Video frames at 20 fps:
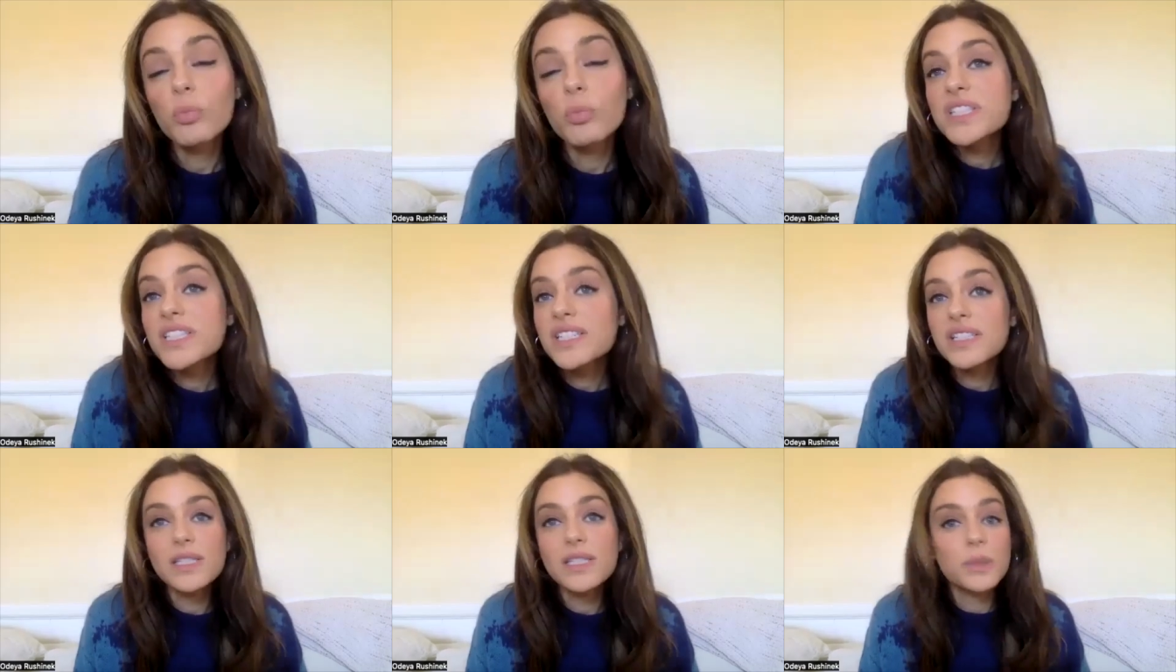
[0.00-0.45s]

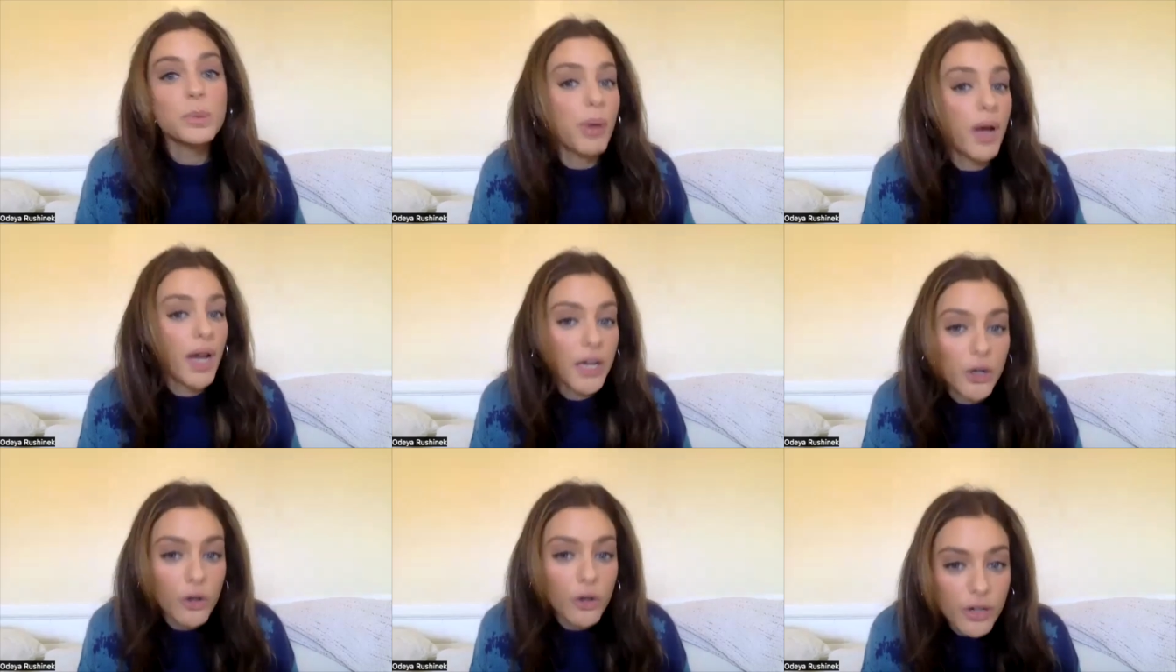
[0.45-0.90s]
is
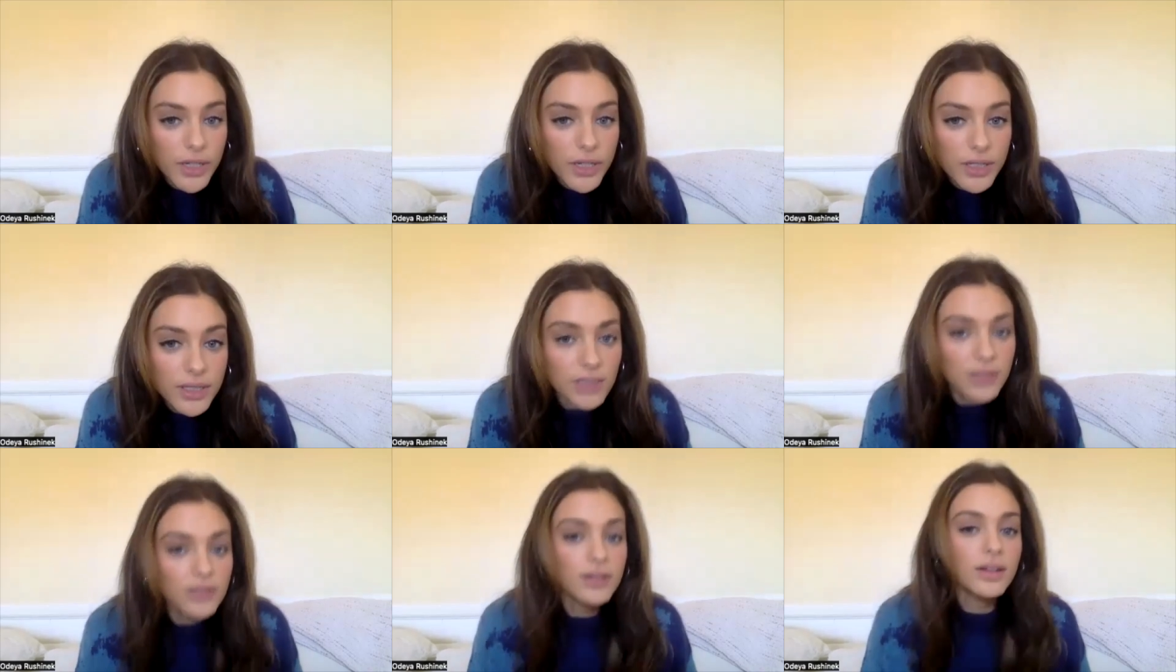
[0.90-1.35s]

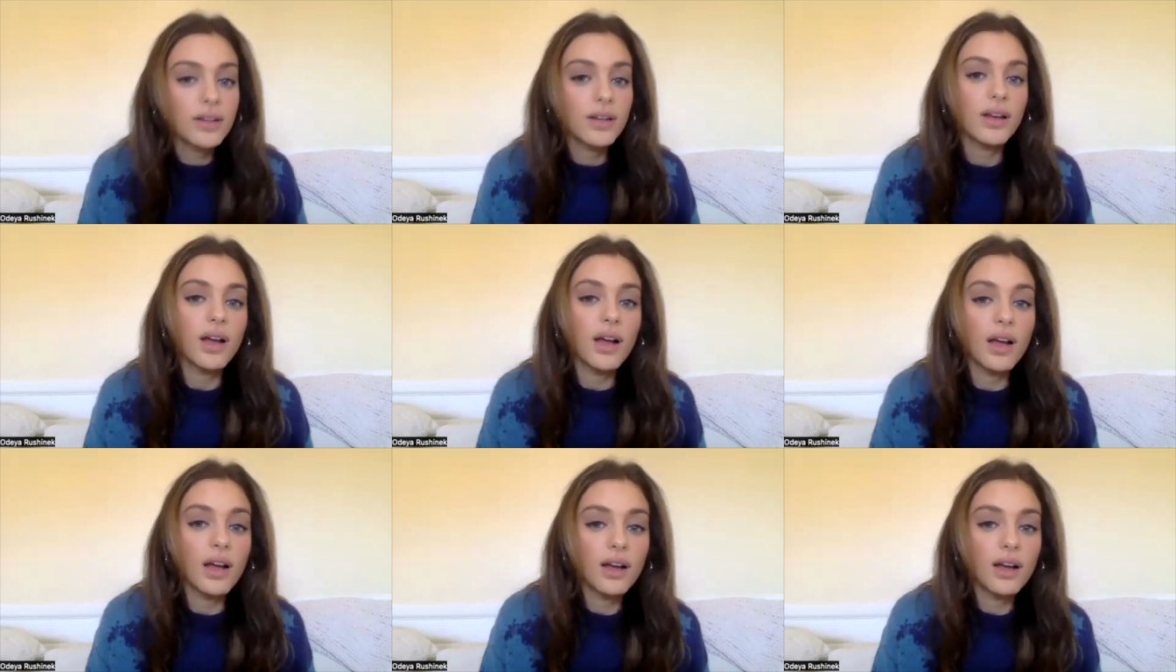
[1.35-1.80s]
inspiring,
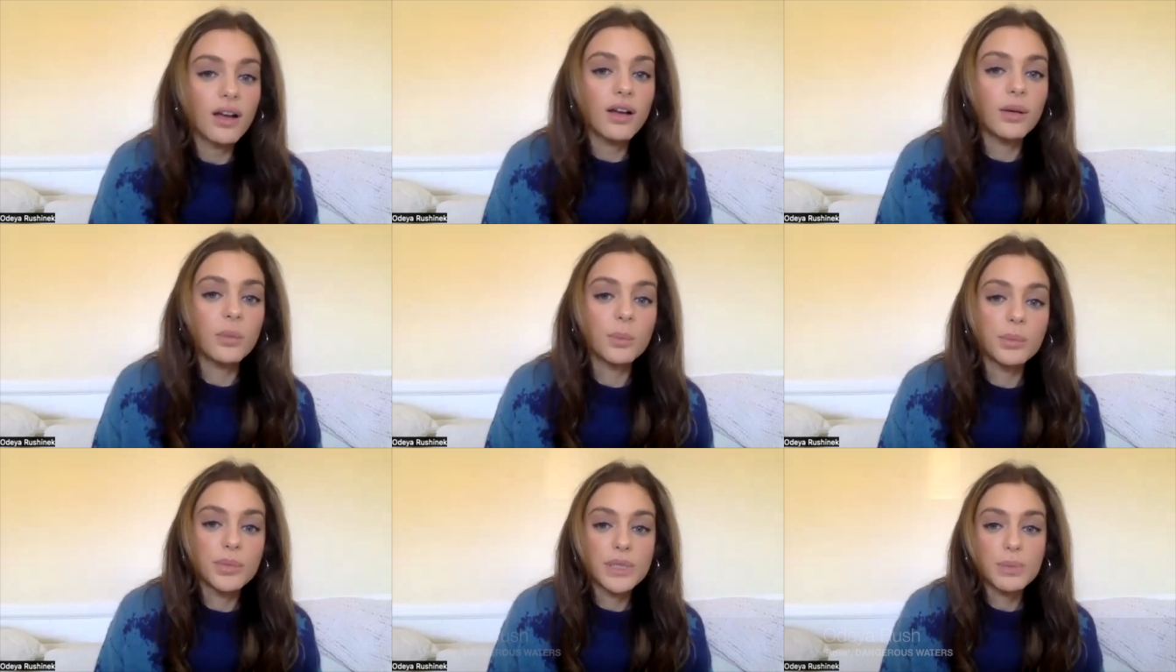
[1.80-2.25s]

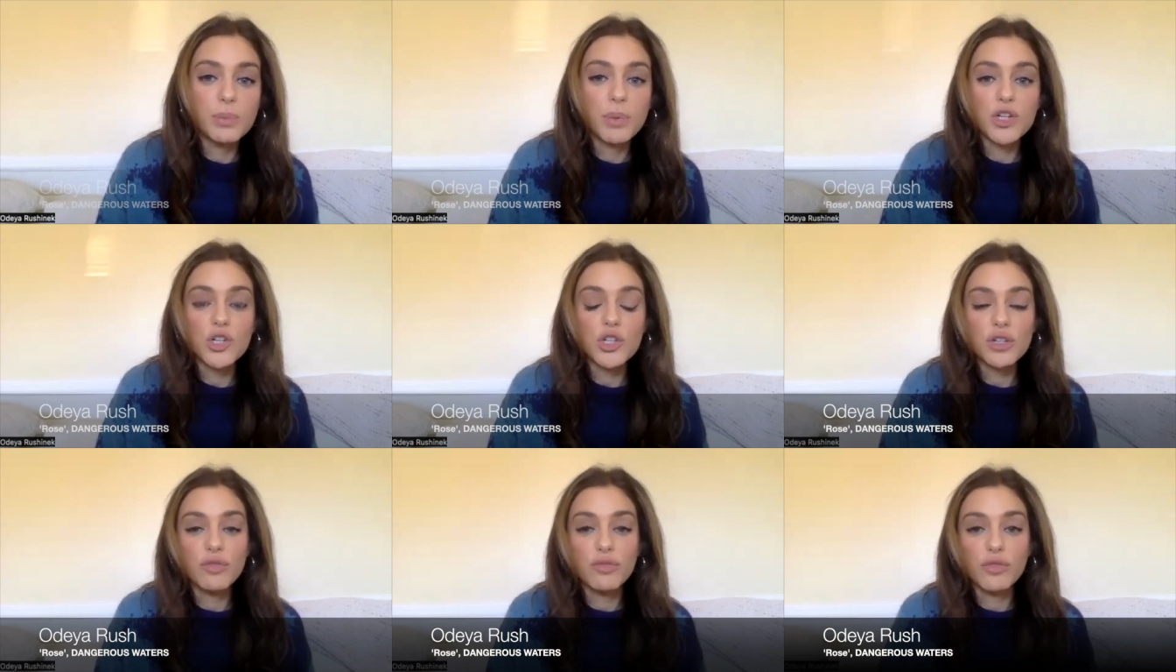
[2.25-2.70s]
um,
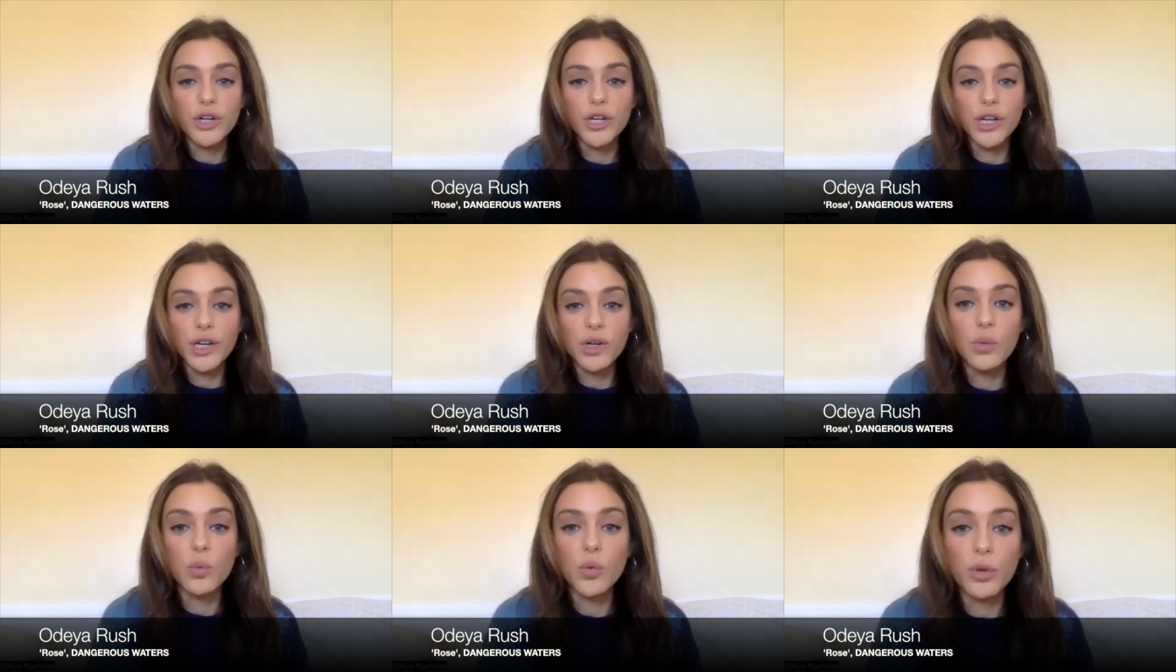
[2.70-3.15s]
especially for
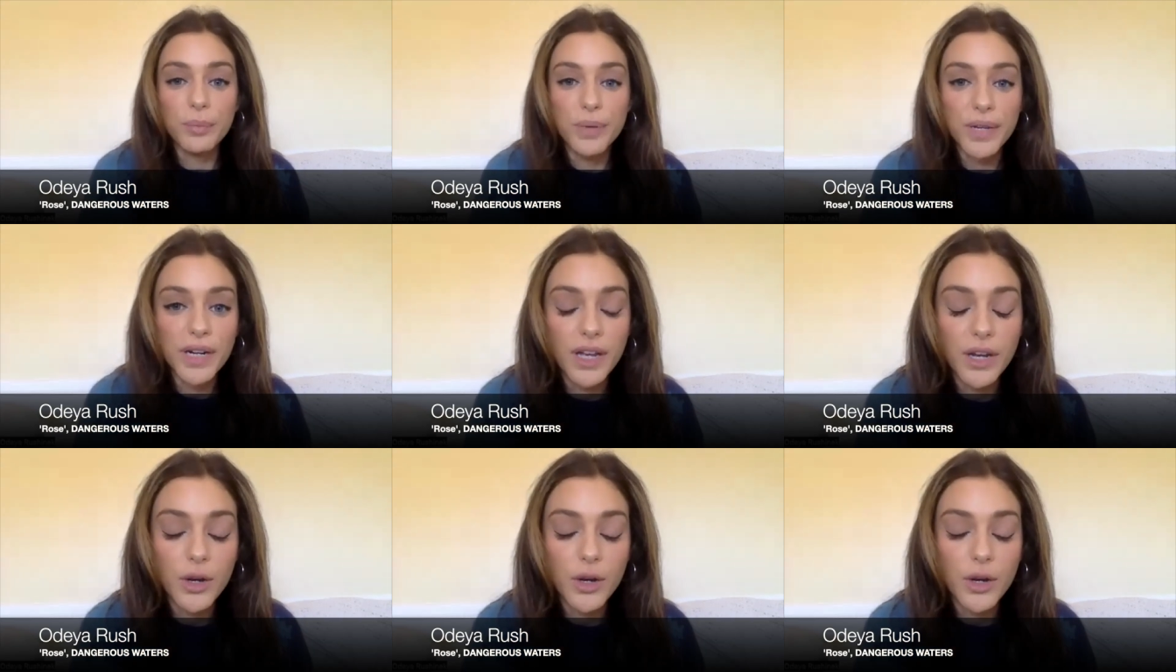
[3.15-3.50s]
young women.